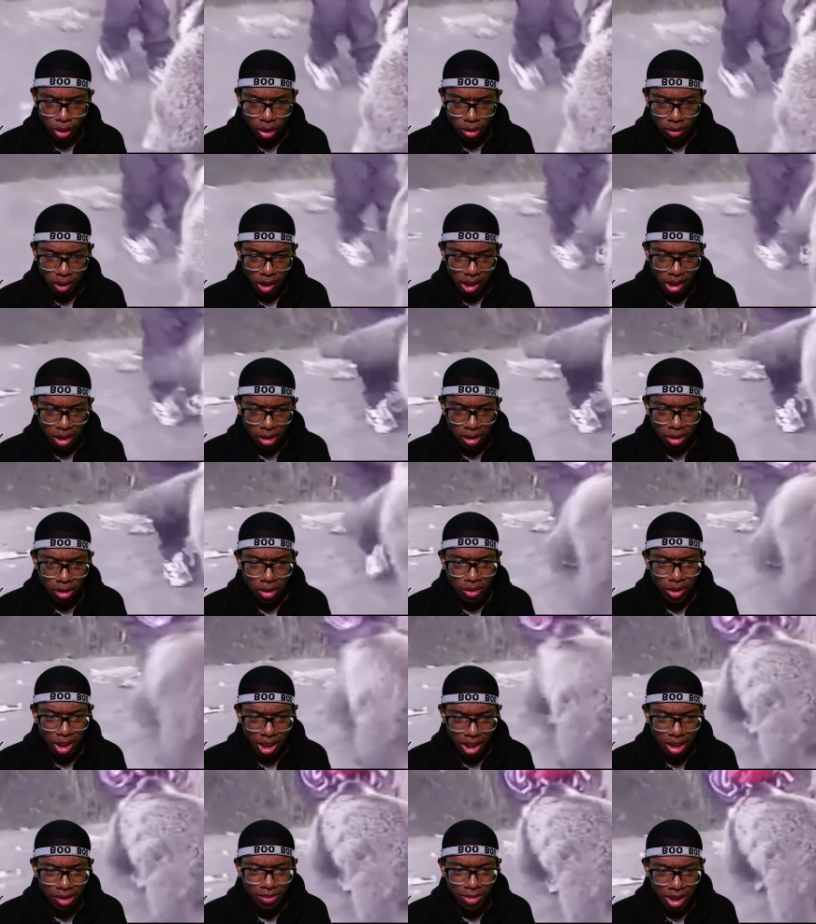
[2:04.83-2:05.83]
Okay.
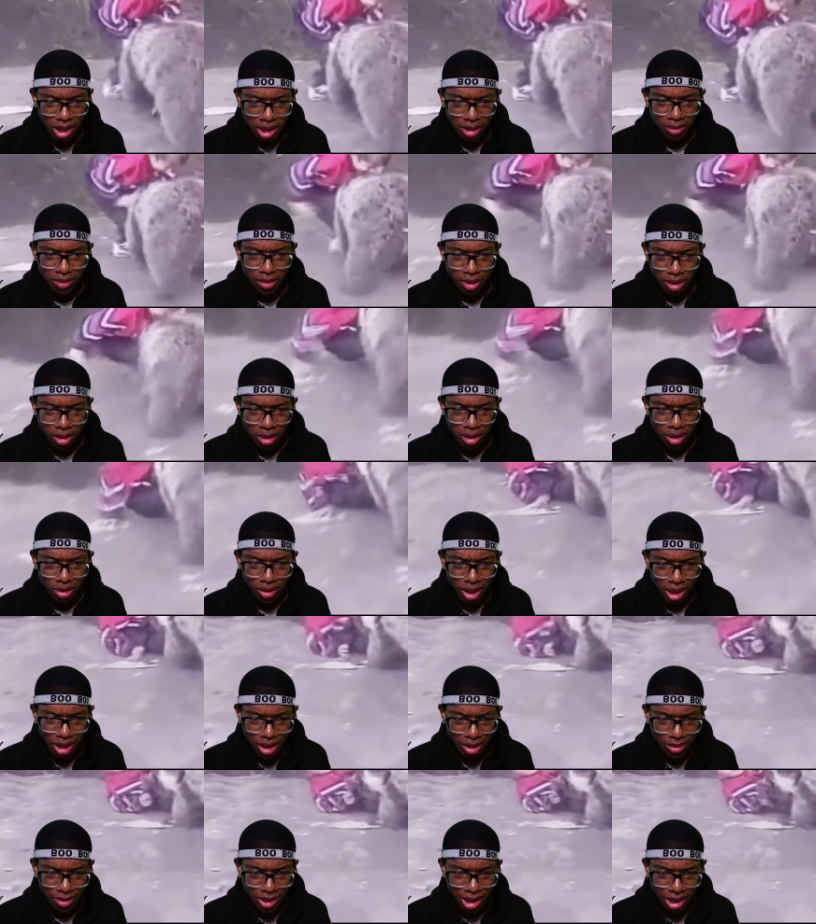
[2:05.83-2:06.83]
Okay, Khabib.
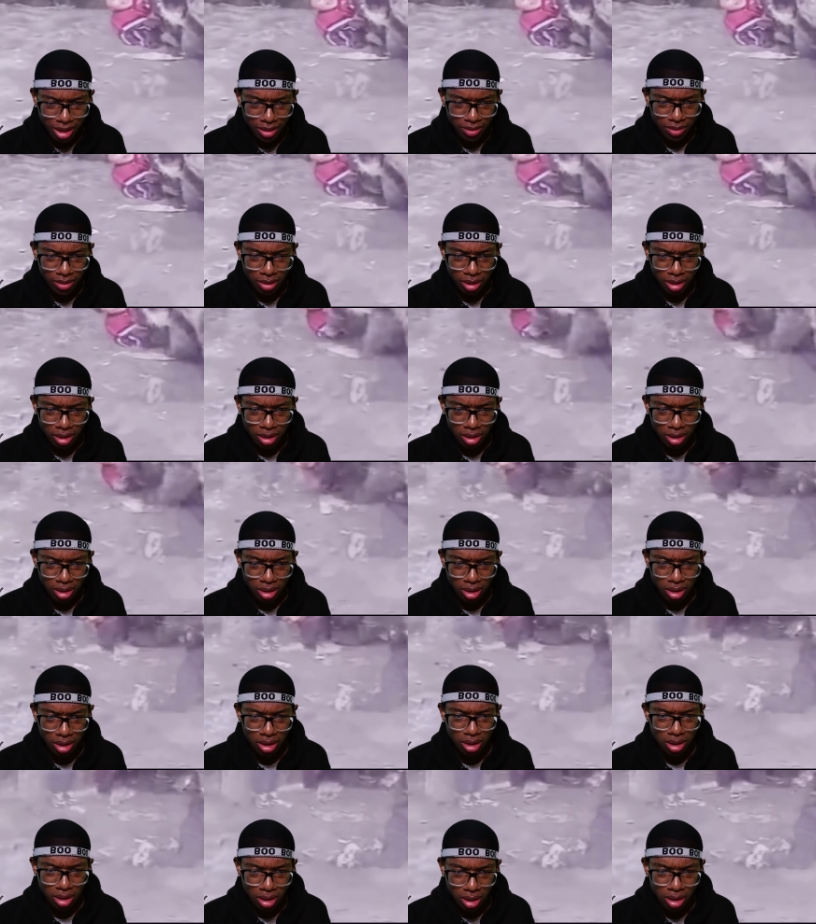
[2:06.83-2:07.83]
Okay, Khabib.
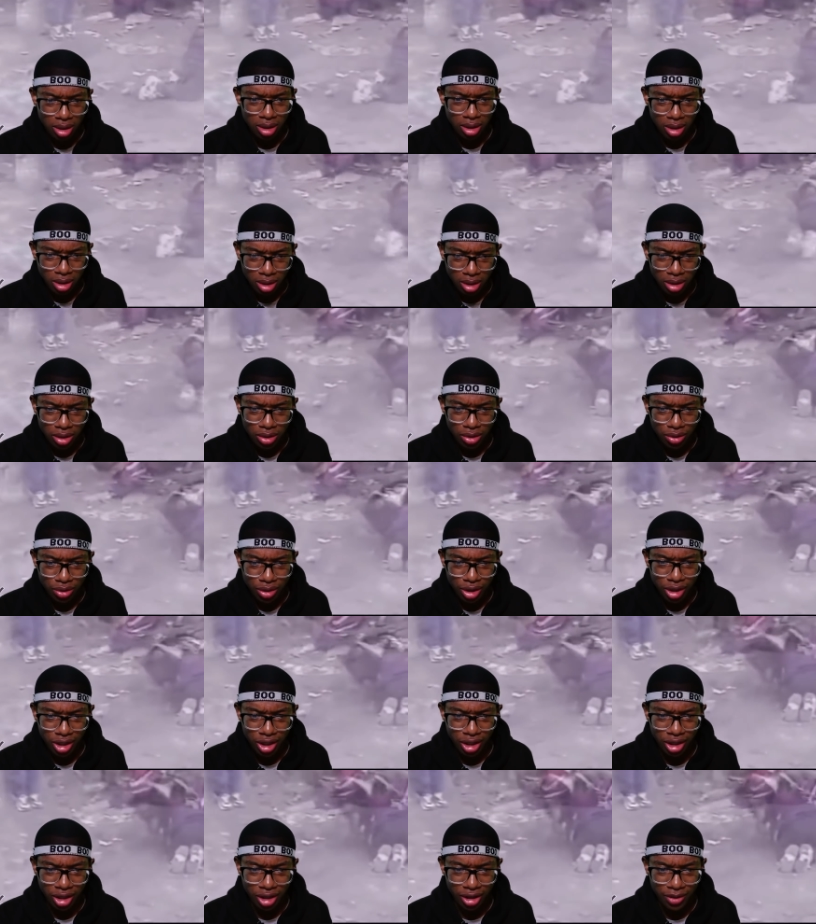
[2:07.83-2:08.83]
Oh
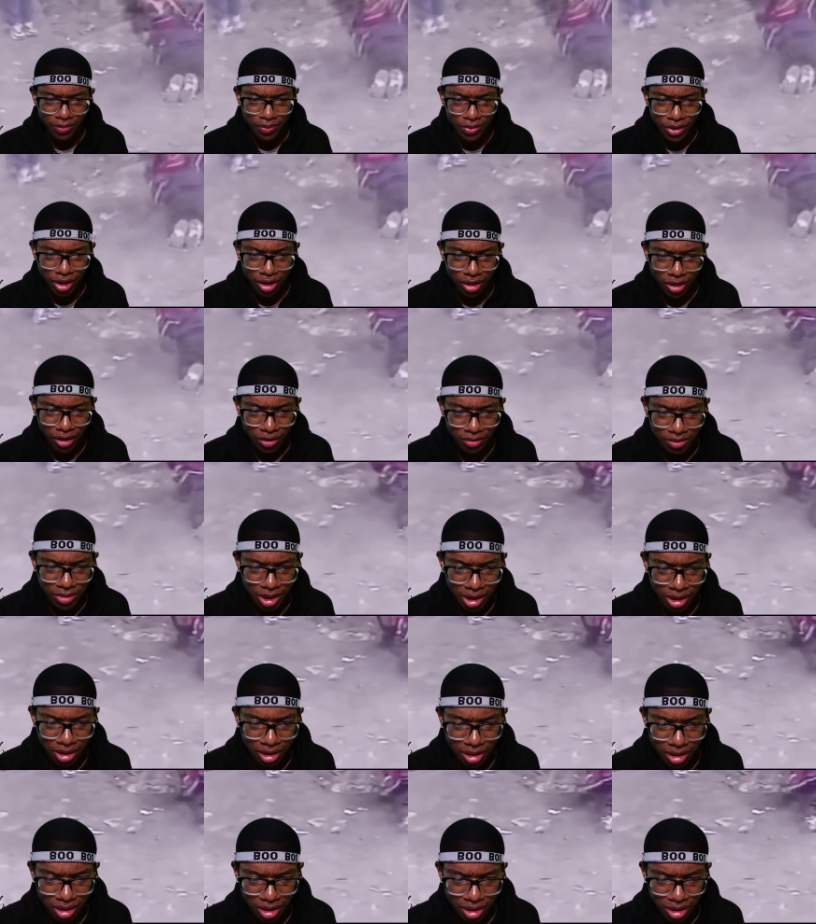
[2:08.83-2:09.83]
yeah, get off me!
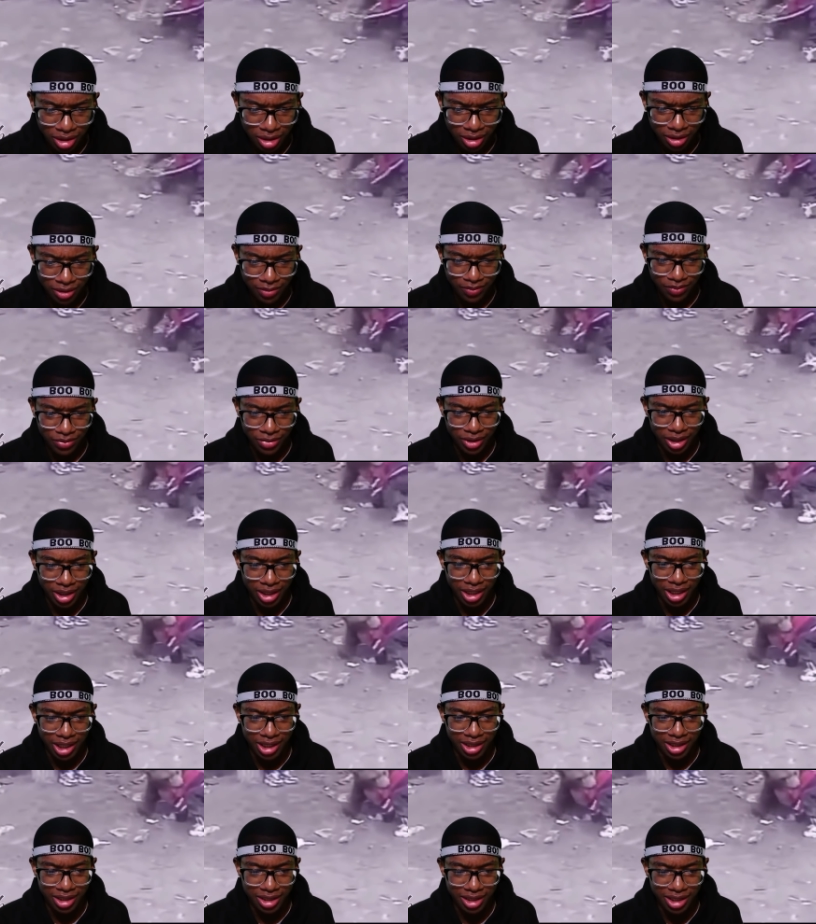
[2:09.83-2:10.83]
And he
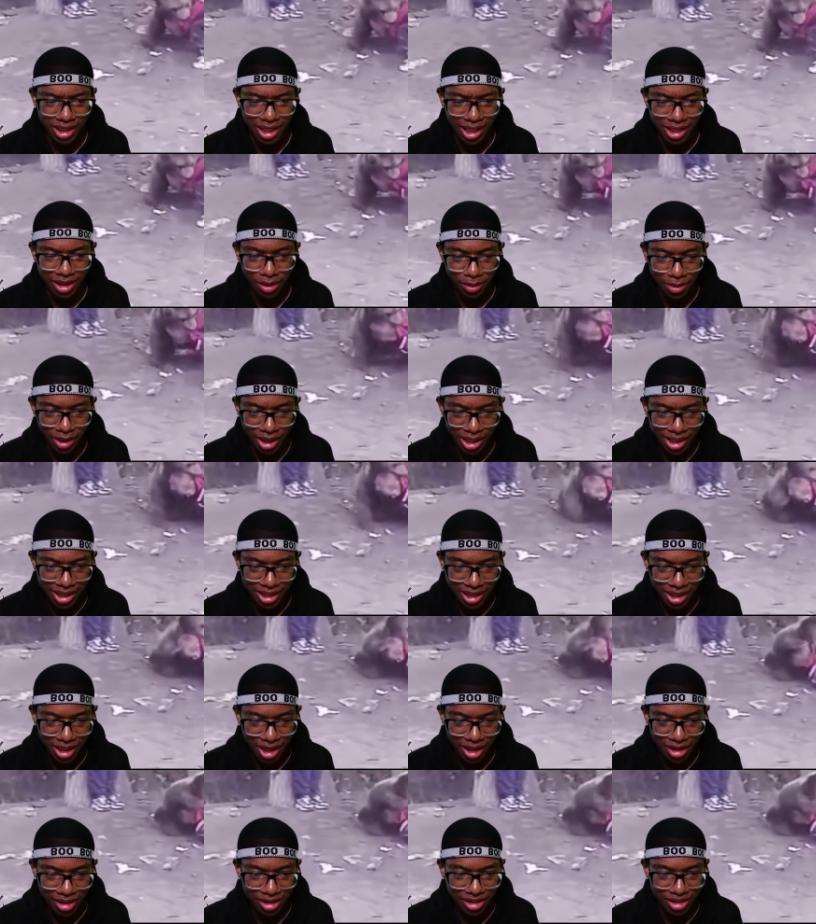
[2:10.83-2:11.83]
got this. He got the
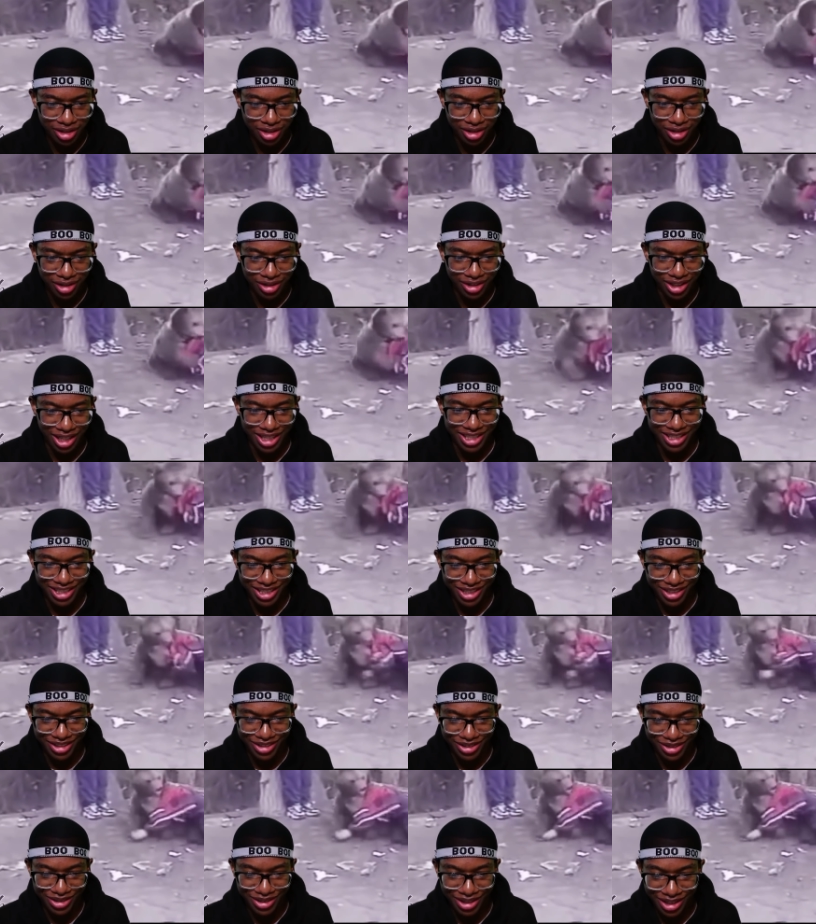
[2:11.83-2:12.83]
Balenciagas on. I
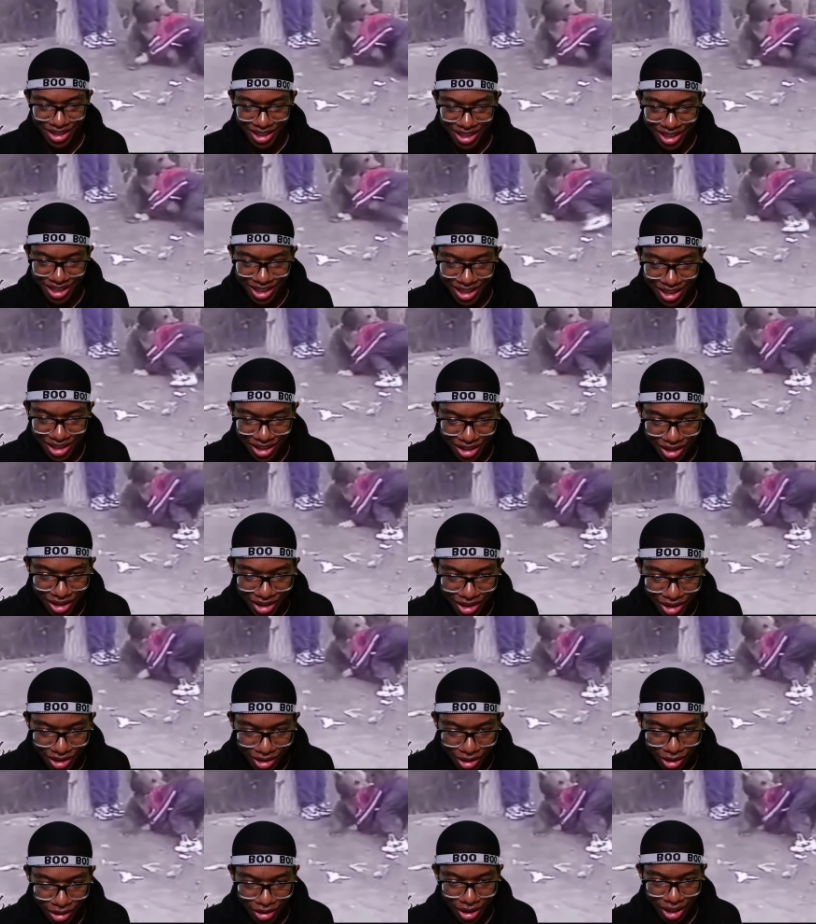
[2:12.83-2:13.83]
see you.
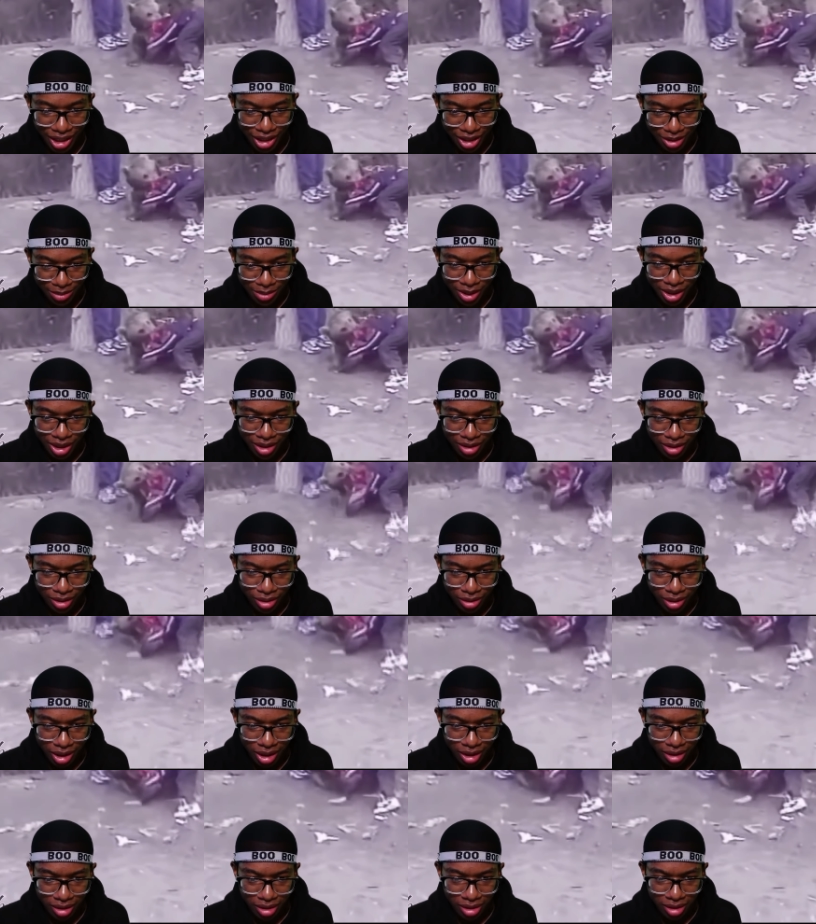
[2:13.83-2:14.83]
Okay, Khabib.
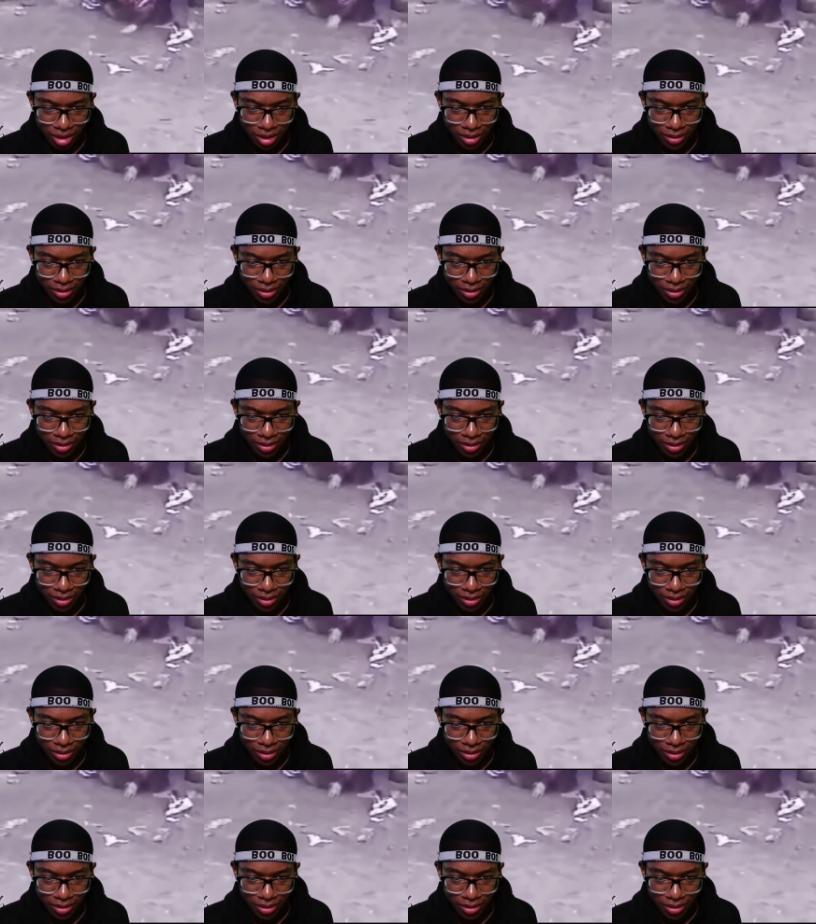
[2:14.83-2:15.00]
Okay.